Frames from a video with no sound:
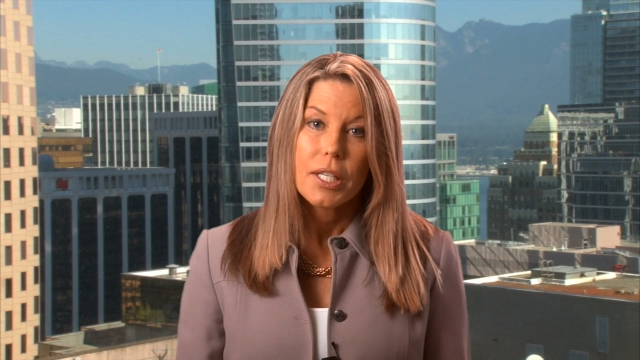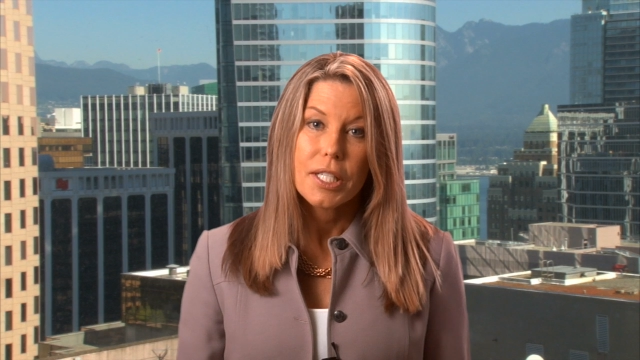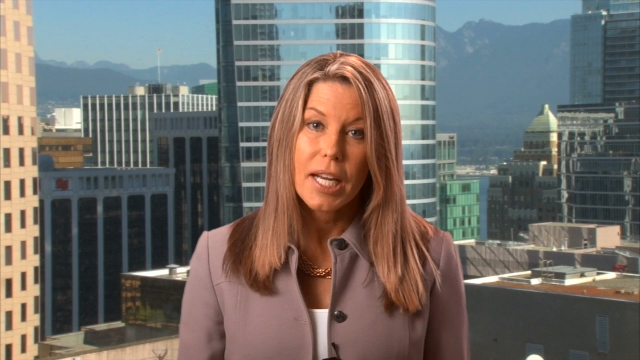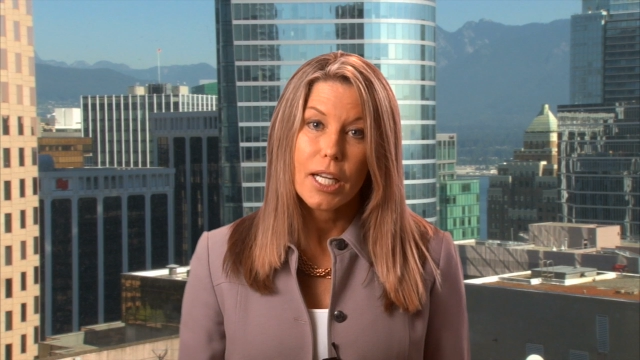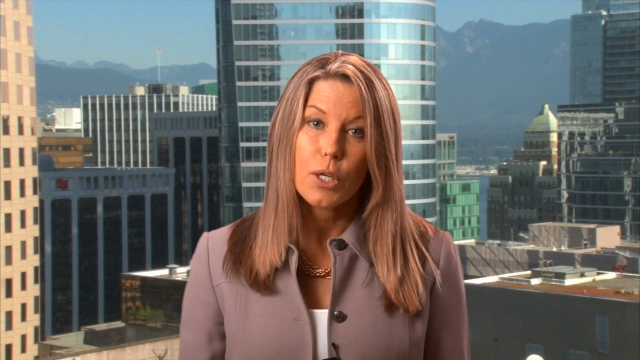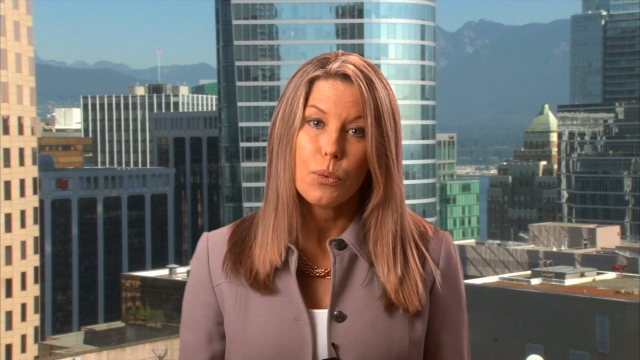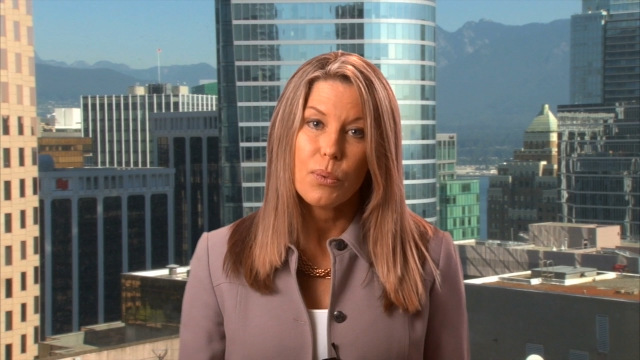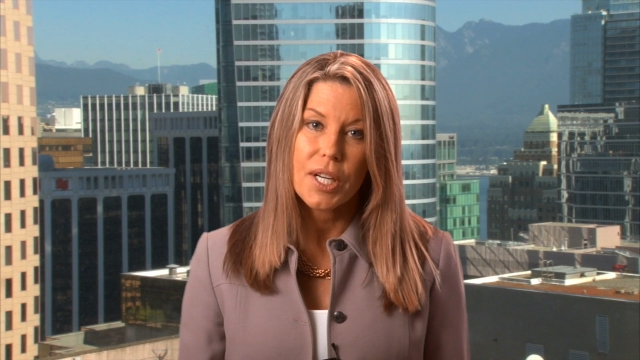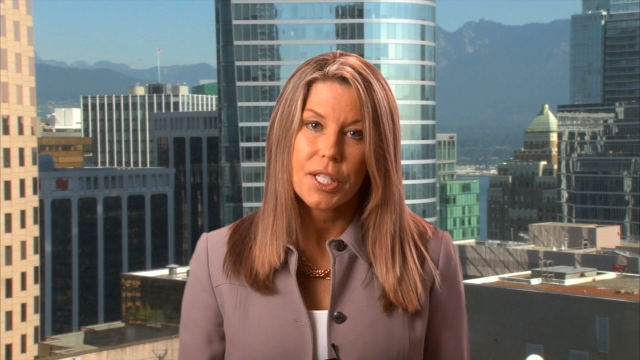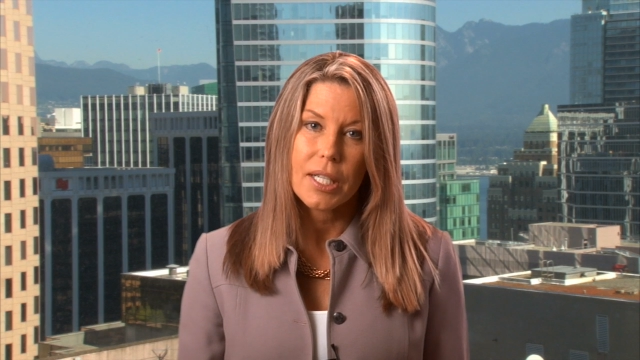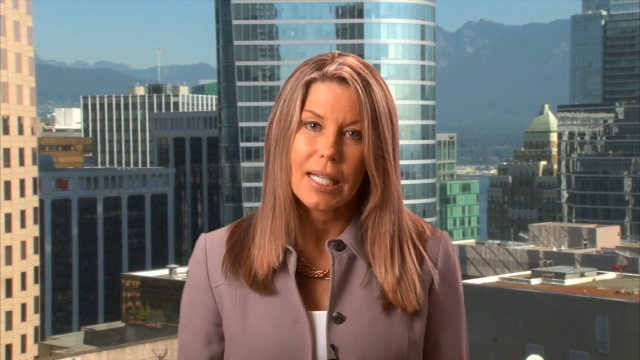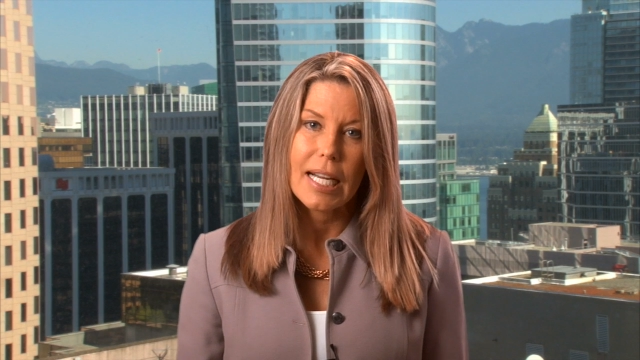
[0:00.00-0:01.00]
stated
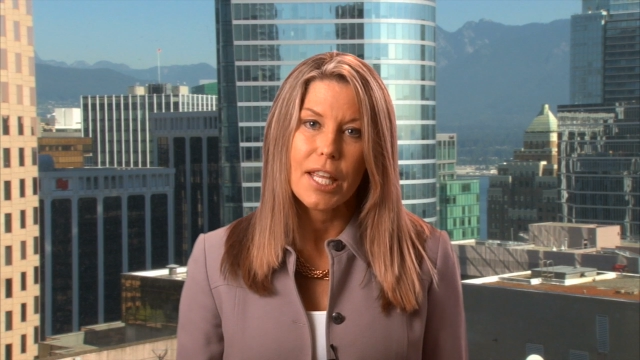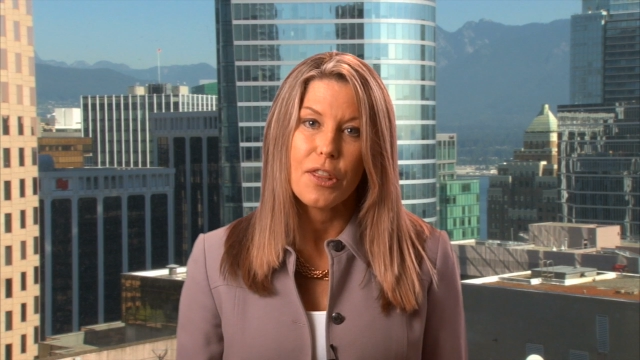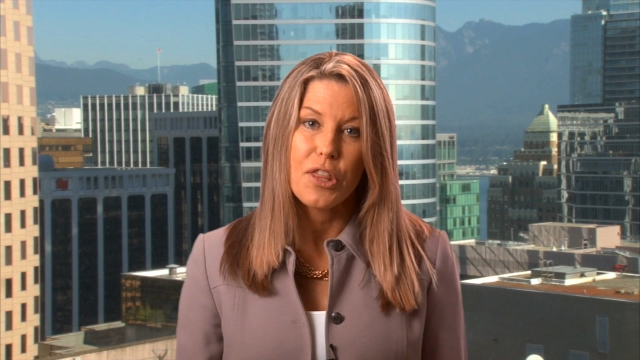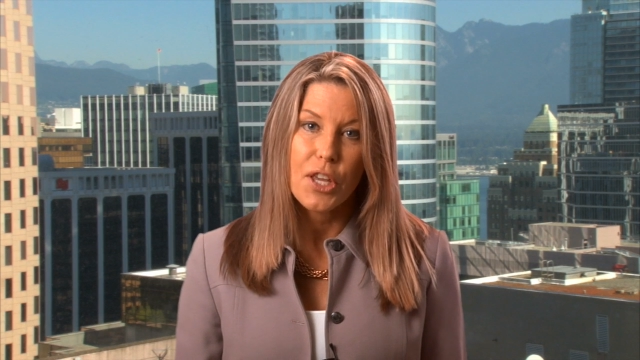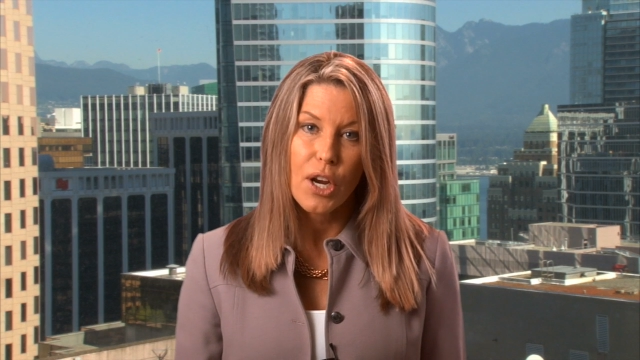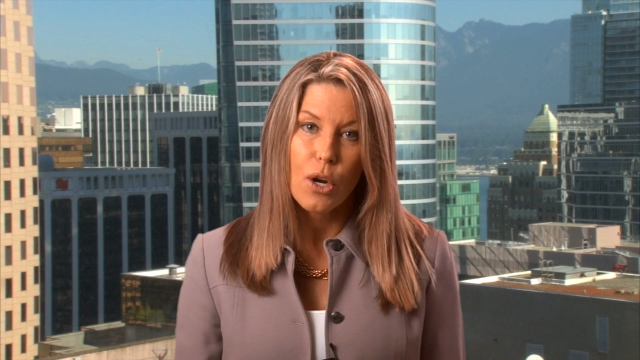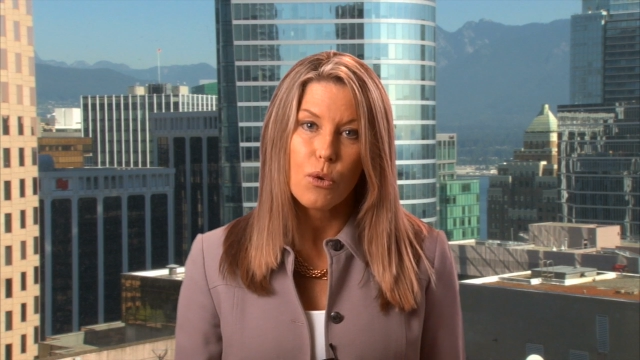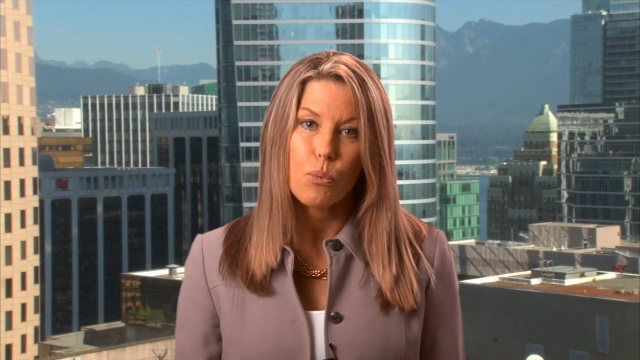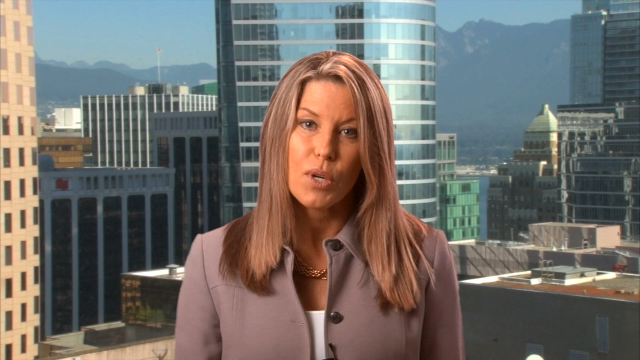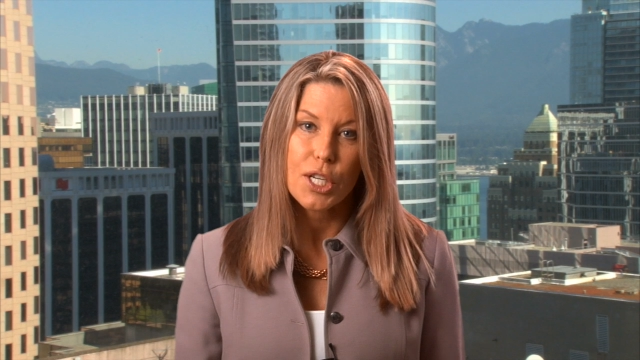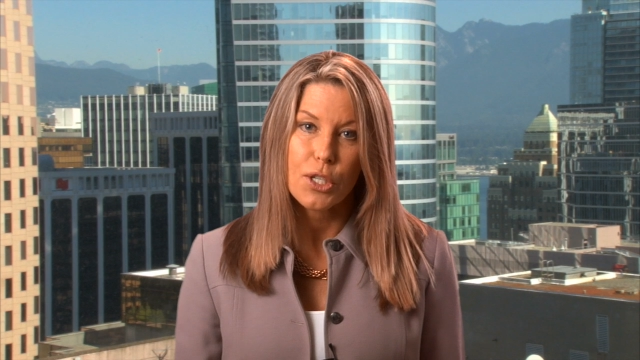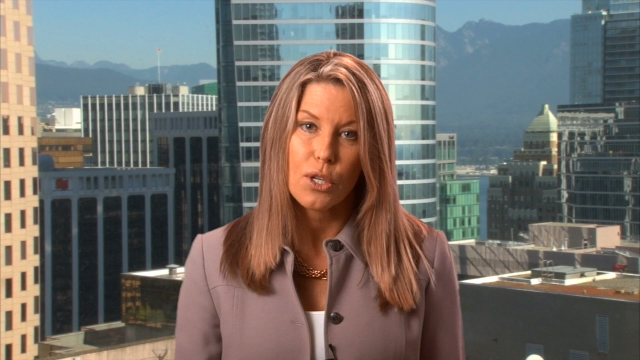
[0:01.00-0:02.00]
recently their
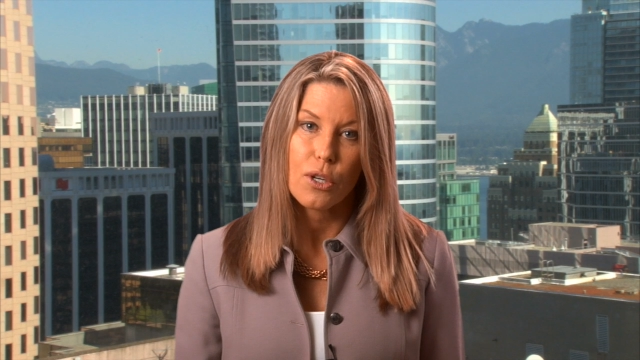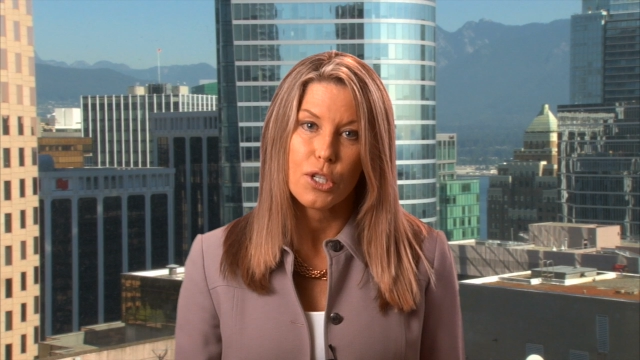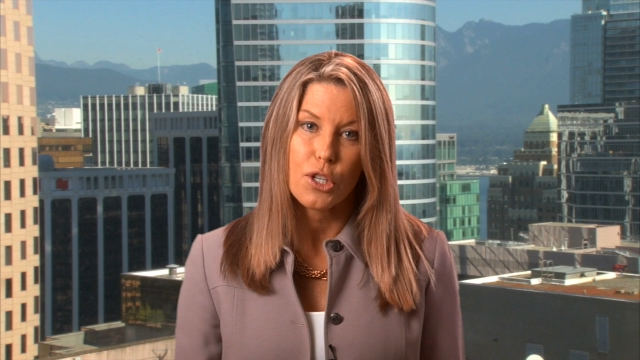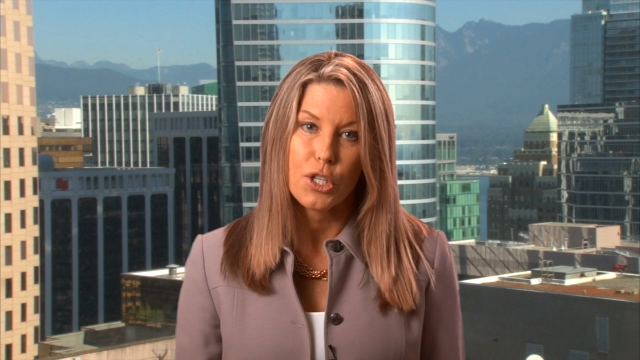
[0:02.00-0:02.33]
research